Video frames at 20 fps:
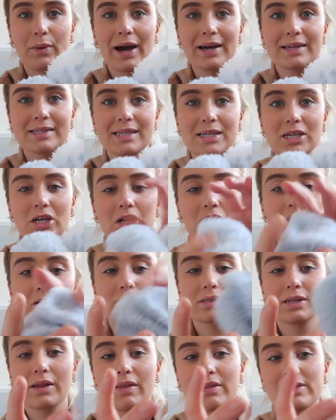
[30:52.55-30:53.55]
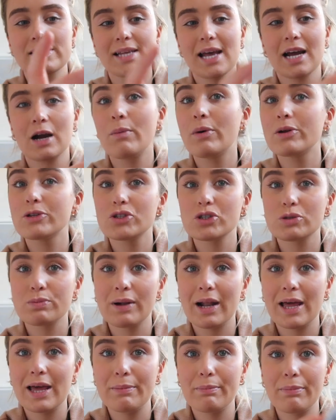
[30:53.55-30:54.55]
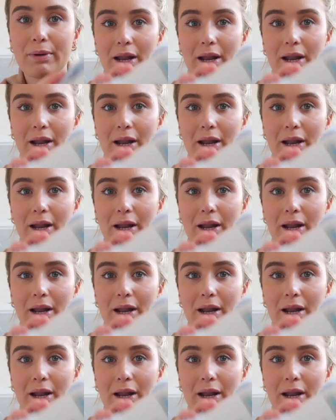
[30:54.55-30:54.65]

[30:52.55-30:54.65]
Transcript: icicles, and the second one's just plain